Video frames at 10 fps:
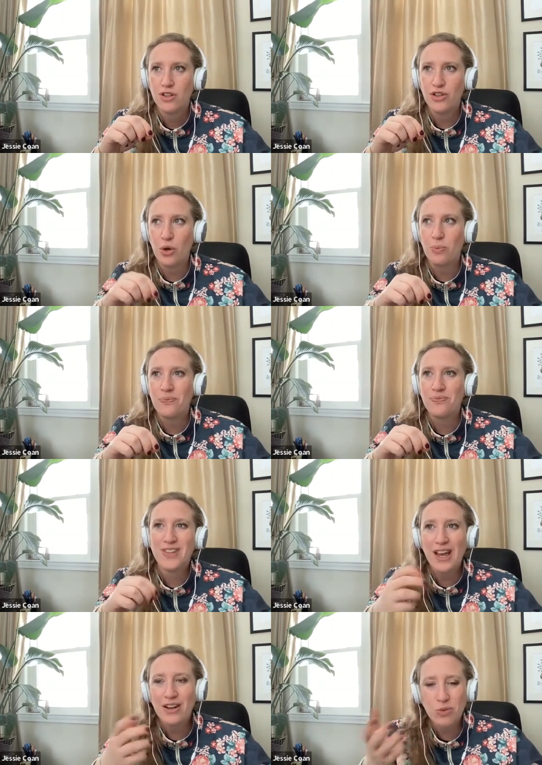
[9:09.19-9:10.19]
you know,
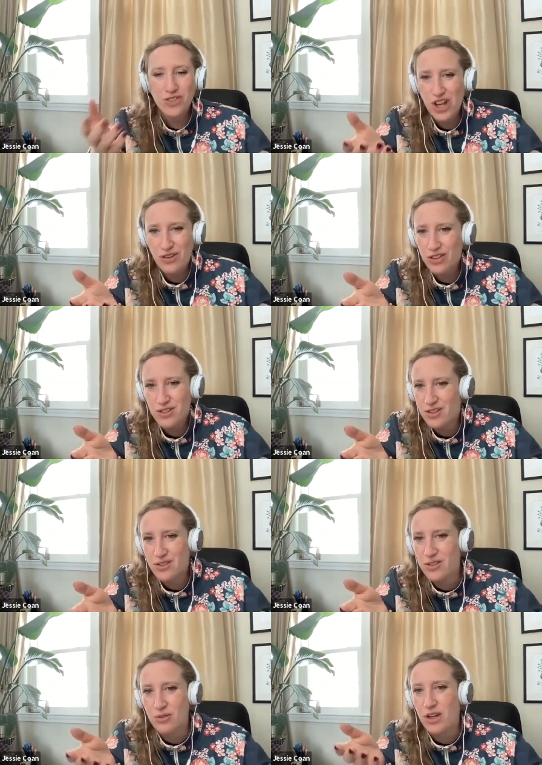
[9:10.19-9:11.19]
I don't generalist
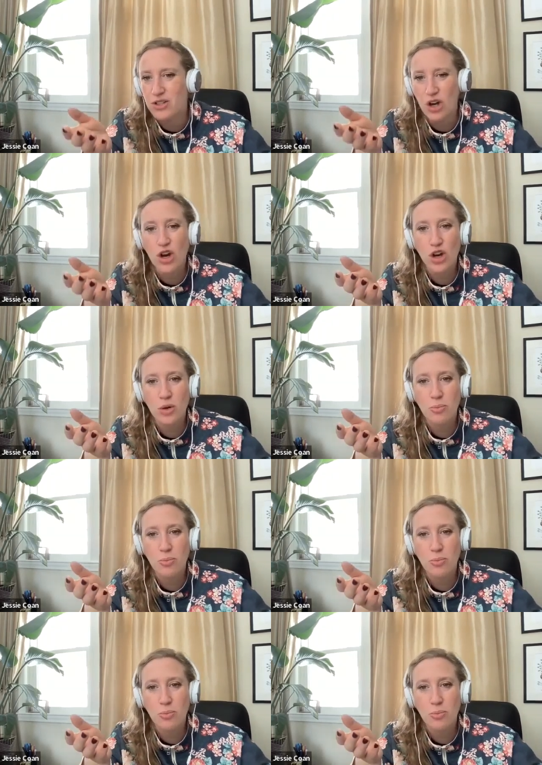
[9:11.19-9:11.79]
isn't the right term,